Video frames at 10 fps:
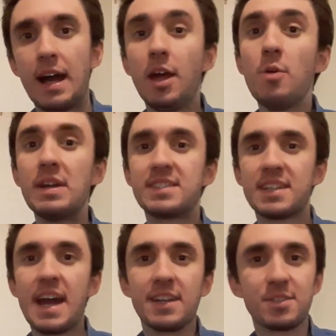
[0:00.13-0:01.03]
Hello
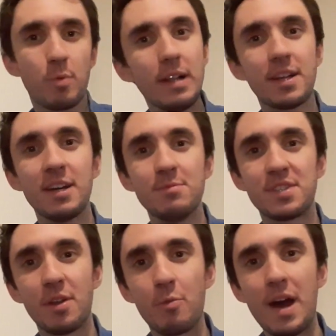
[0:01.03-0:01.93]
Internet, welcome
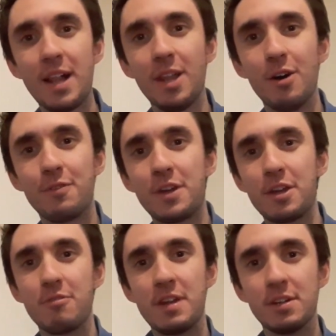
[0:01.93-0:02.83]
to the Well of
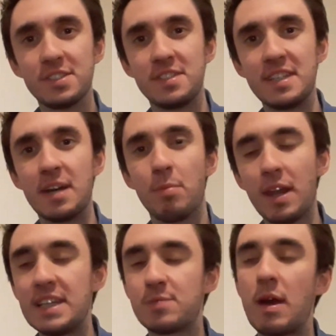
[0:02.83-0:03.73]
Curiosity, a
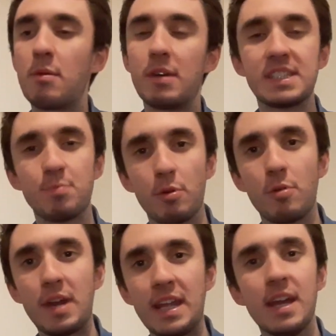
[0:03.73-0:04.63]
place where we're
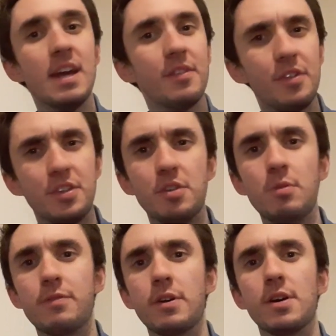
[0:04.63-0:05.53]
exploring the
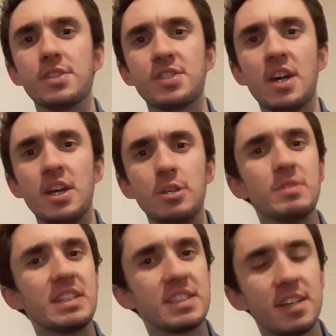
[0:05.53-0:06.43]
universe
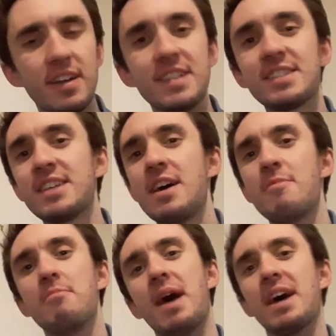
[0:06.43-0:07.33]
using science,
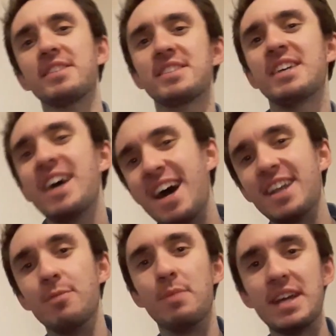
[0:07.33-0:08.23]
maths
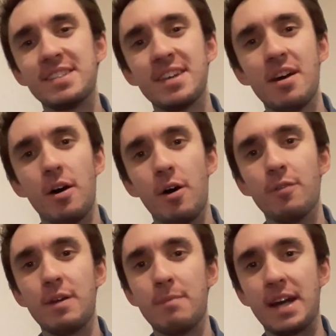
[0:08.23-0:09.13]
and a bit
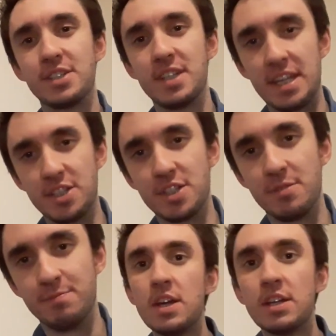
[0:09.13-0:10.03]
of
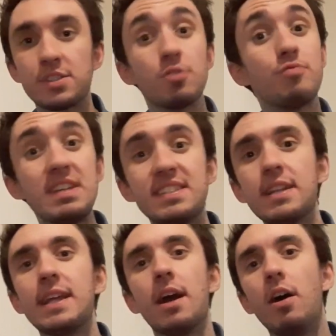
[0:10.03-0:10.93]
imagination. So
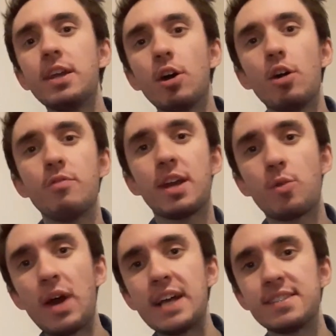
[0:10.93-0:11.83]
recently I got a
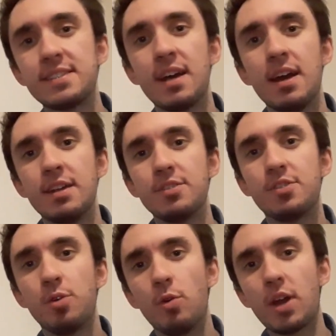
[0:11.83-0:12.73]
request to
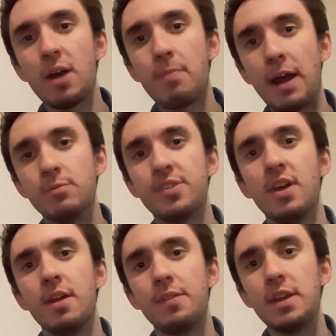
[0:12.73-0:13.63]
talk about
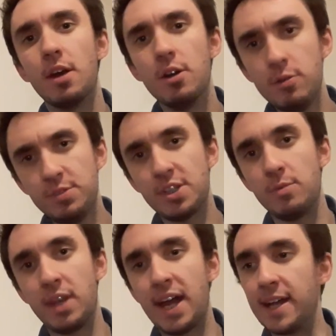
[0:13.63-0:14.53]
the
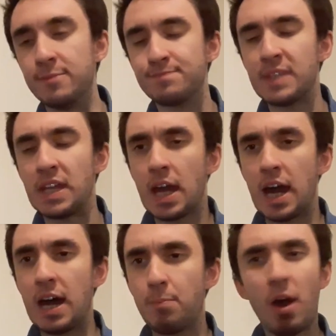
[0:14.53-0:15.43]
ozone layer,
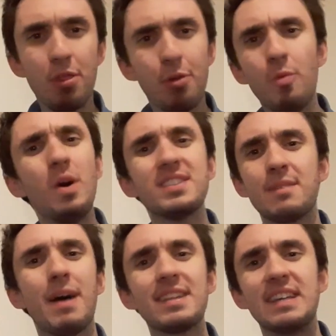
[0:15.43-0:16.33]
uh, but I thought whilst
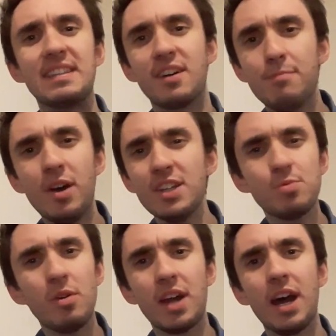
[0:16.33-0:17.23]
I'm at it I might as
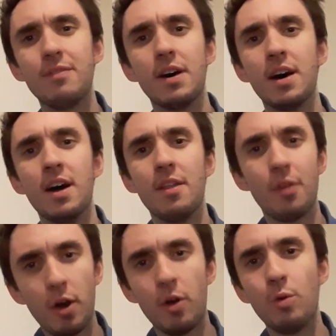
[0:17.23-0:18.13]
well cover
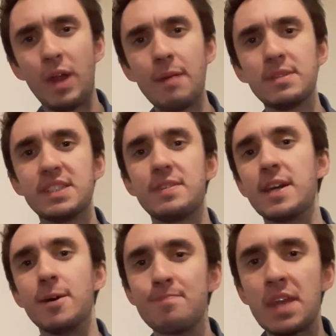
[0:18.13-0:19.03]
the whole
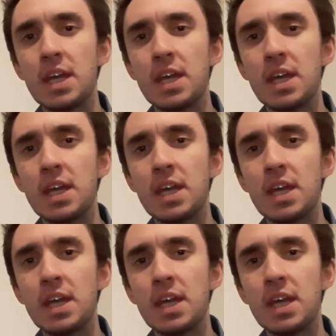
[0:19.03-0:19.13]
atmosphere.